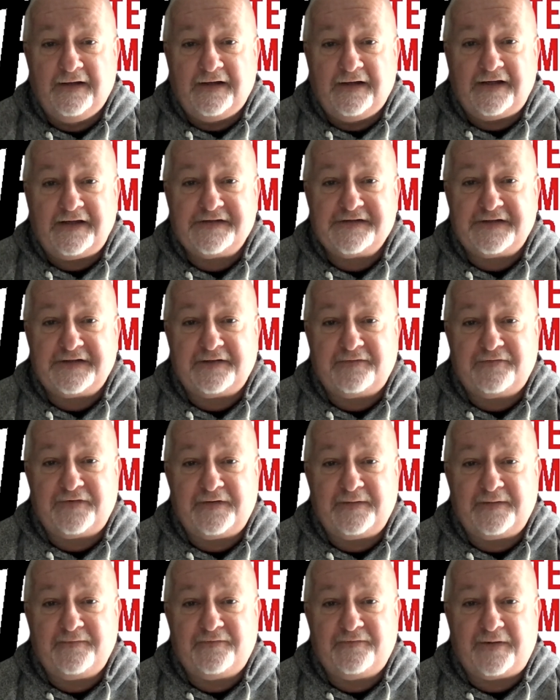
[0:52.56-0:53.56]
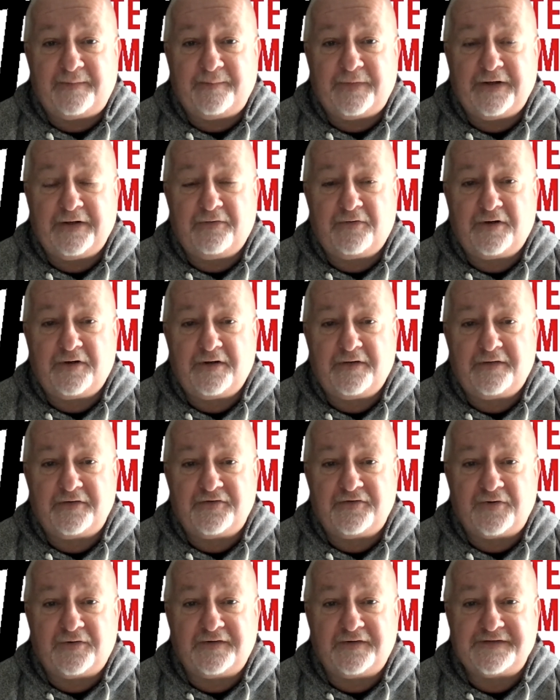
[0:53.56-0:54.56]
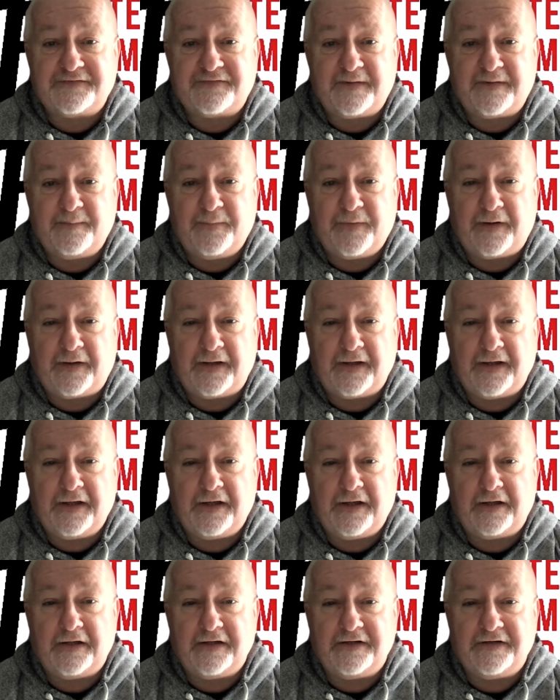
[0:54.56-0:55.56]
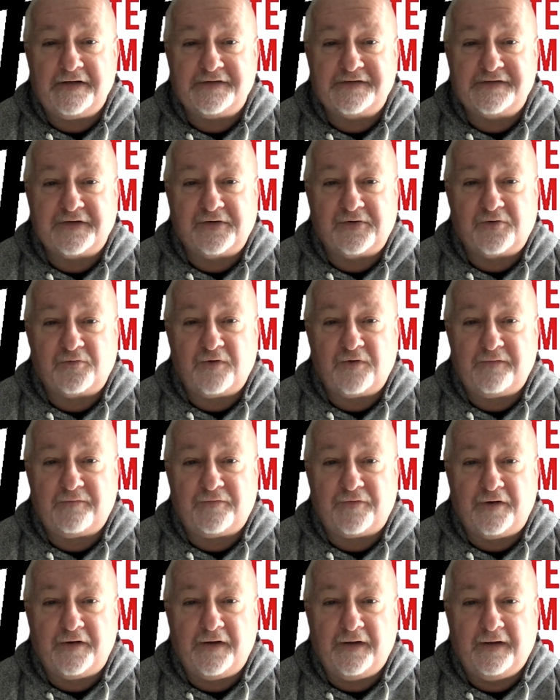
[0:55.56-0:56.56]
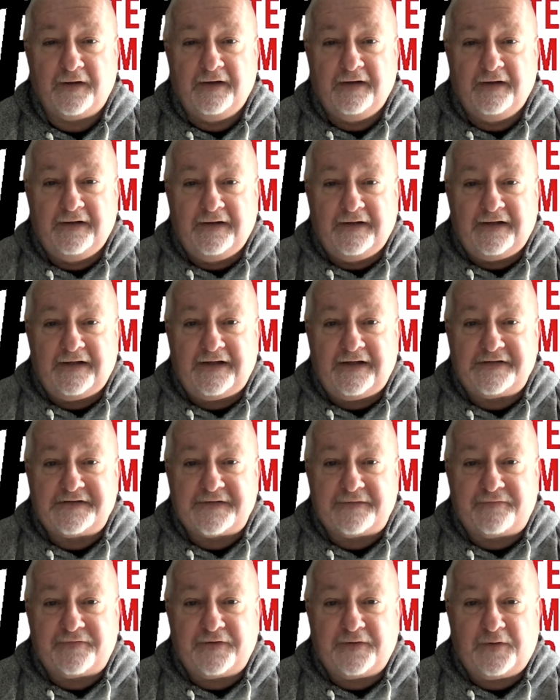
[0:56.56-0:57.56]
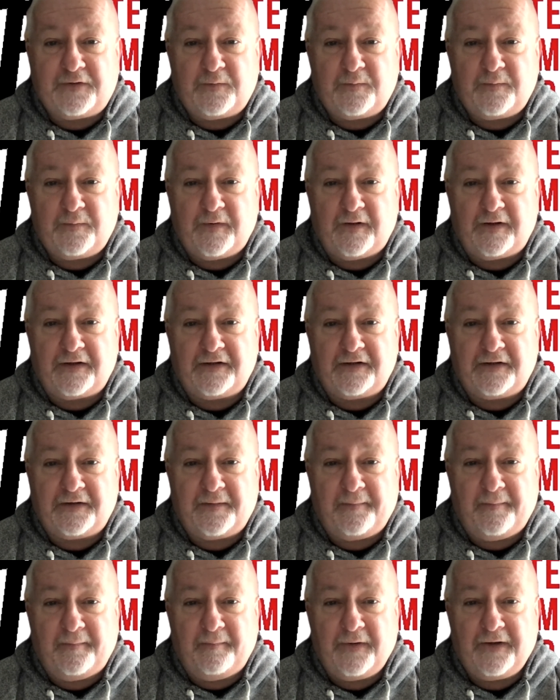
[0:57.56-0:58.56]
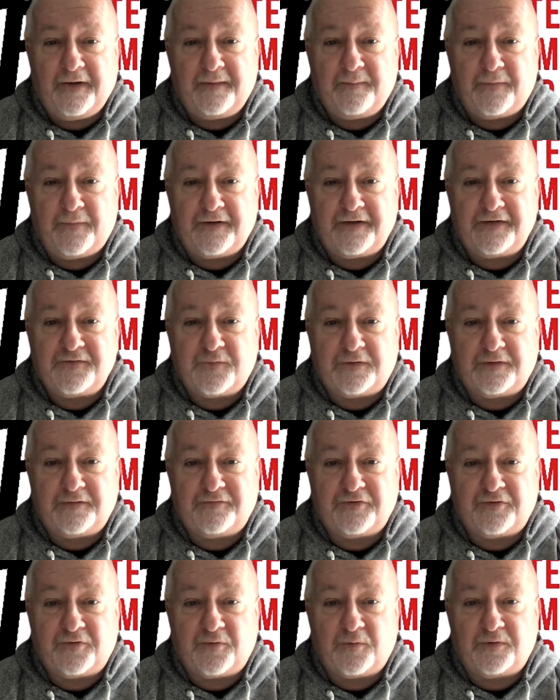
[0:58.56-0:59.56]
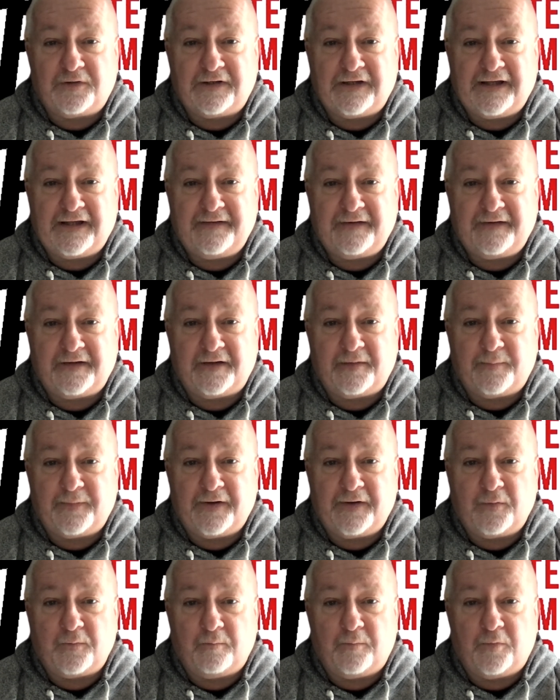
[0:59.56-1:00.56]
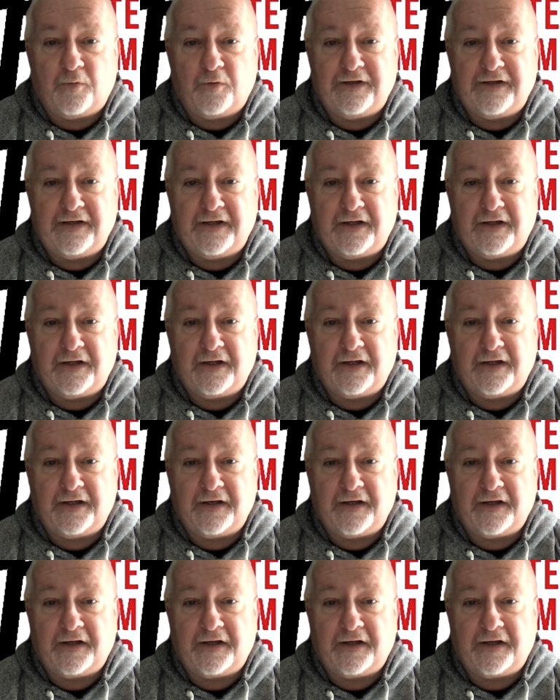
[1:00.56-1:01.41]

His little film, Vampria: The Toothless Vampire, is great fun. It's a film made by a 12-year-old lad about bullying and